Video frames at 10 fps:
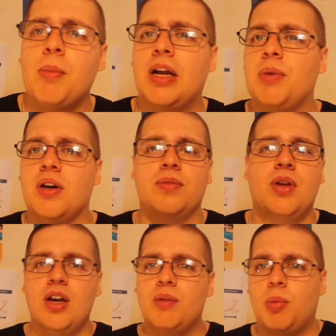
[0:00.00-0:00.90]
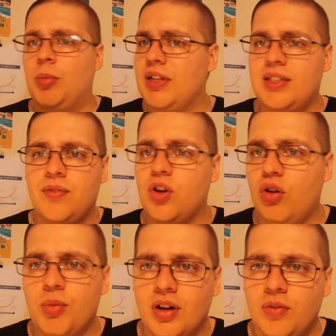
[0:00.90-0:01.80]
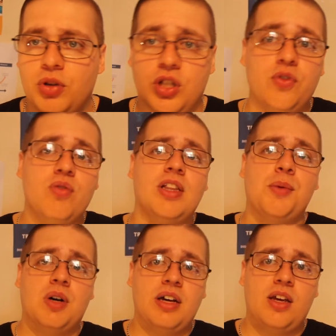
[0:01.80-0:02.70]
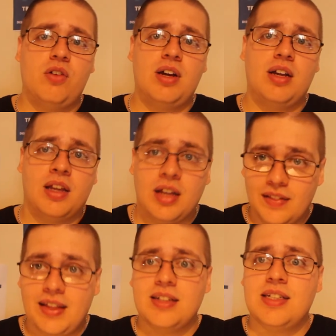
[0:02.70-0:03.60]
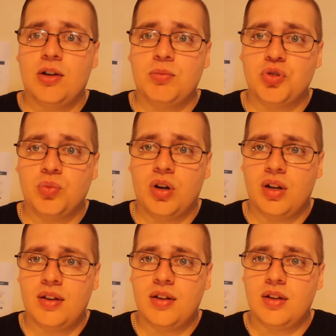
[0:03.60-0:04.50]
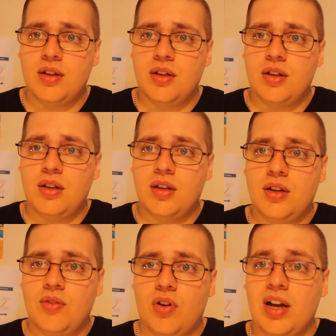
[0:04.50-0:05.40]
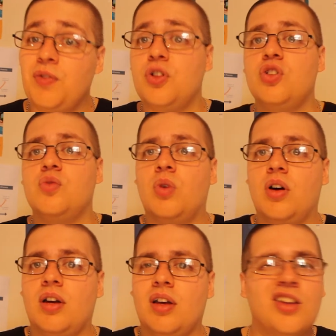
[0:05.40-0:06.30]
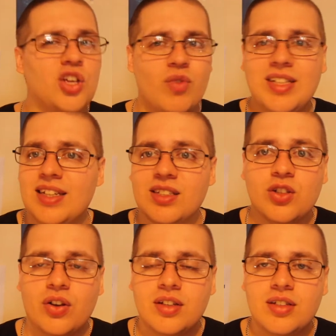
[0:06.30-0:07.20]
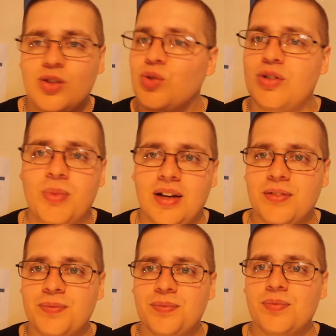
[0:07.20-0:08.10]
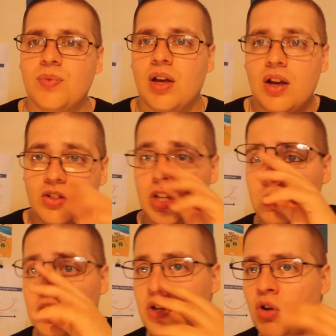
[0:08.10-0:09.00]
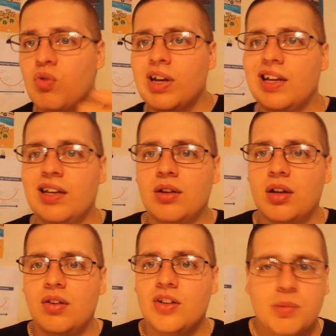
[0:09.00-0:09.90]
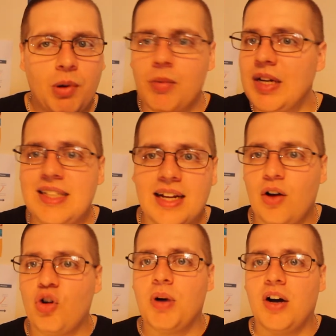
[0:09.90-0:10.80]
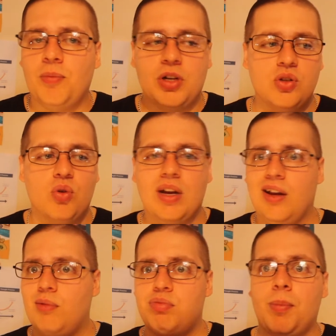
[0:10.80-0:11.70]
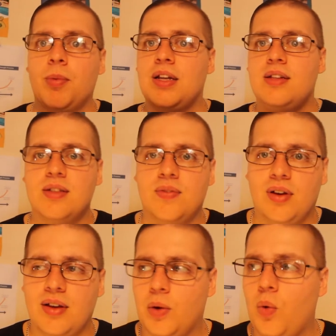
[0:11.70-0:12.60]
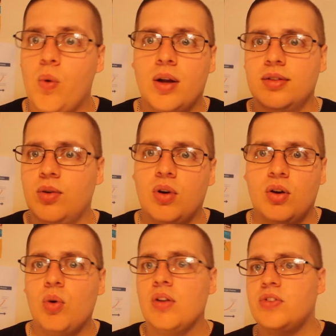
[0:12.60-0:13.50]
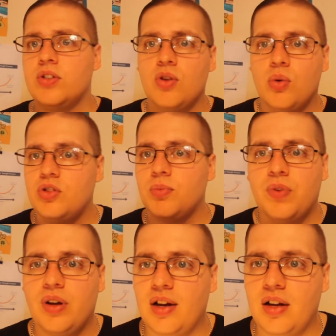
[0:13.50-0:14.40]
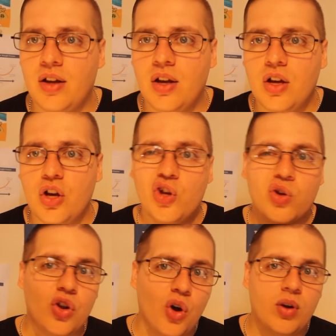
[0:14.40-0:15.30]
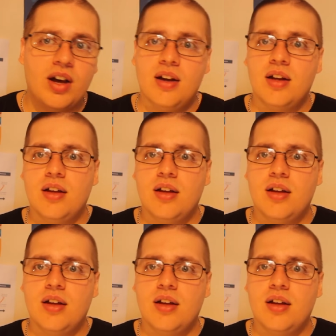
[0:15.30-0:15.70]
I'm on about probability of it not coming off. Because if you read the market correctly, that setup should work, right? And if it doesn't work, your risk is tight, so it doesn't matter. So there's a probability that it'll come off, but there's no really like probabilities of like 1 to 1 or 1 to 2 or something like that. You know that